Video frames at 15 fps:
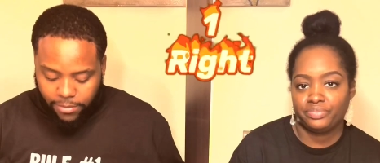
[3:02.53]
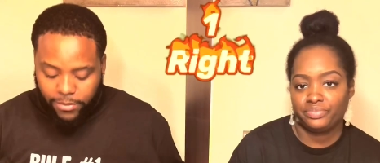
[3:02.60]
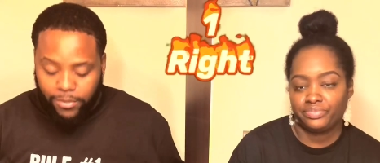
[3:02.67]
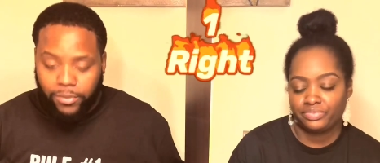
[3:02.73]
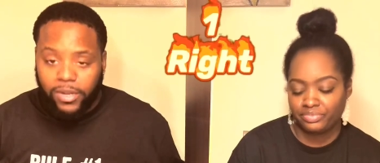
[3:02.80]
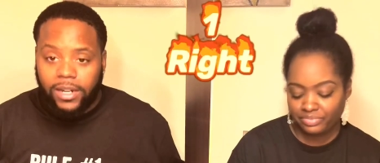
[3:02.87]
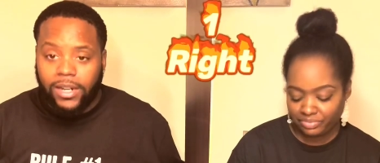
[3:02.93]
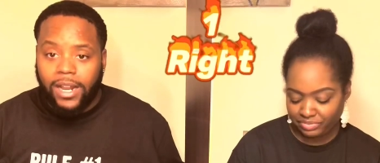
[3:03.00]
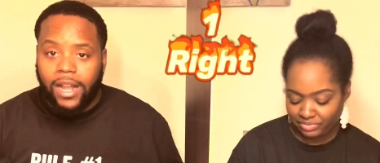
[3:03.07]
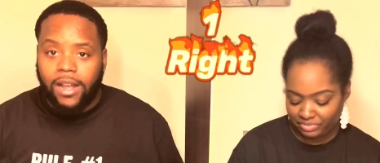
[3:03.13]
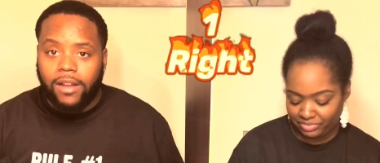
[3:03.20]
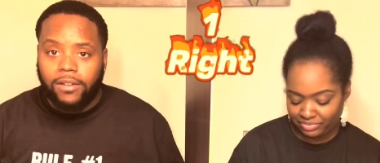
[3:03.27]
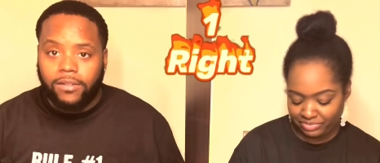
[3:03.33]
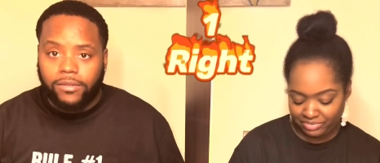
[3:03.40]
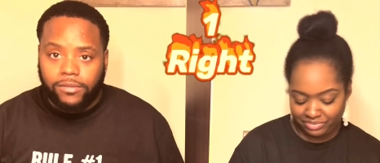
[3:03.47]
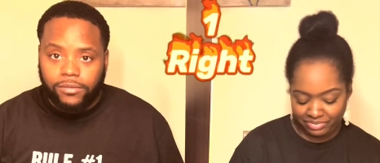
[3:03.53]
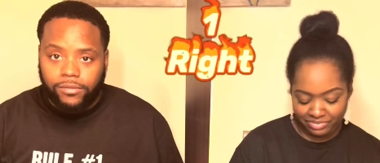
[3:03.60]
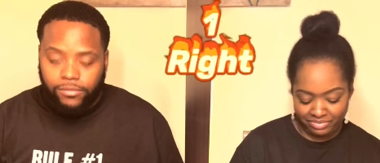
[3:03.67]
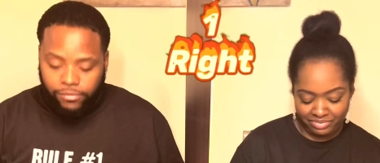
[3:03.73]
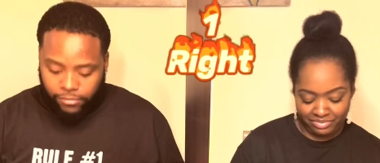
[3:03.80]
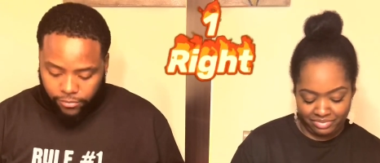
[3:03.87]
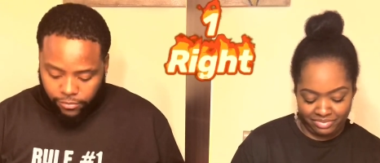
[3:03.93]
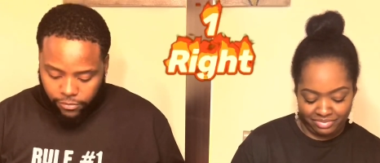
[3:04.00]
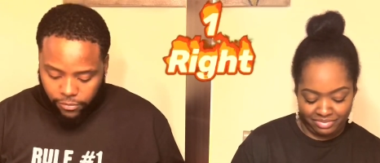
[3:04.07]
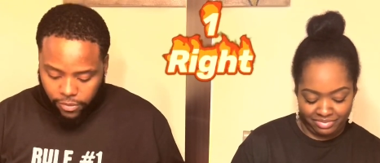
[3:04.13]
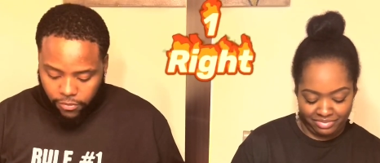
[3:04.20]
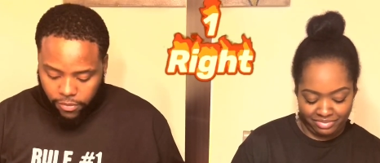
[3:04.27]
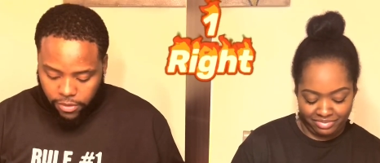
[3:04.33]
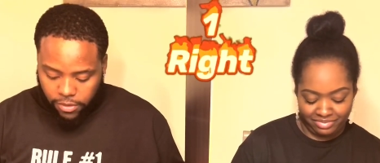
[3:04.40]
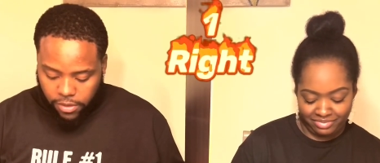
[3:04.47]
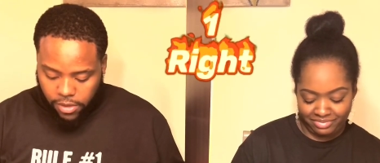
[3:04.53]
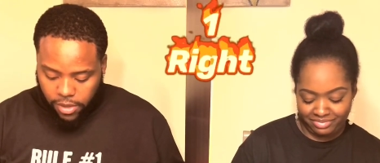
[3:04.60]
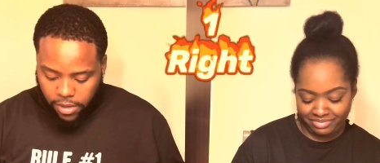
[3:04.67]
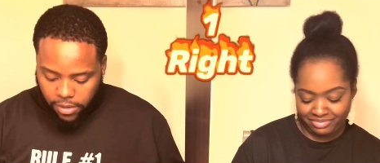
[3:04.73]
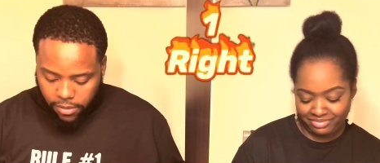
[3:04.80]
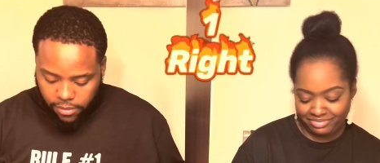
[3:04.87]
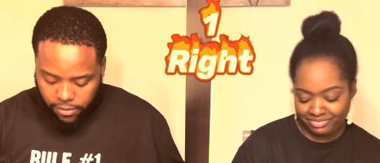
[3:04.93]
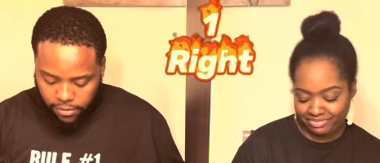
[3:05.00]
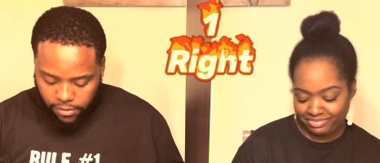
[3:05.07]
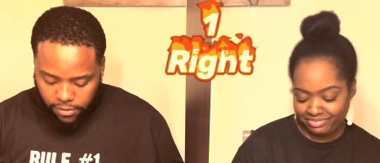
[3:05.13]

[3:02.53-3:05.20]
Speaker 1: We're gonna put it down, we're gonna go.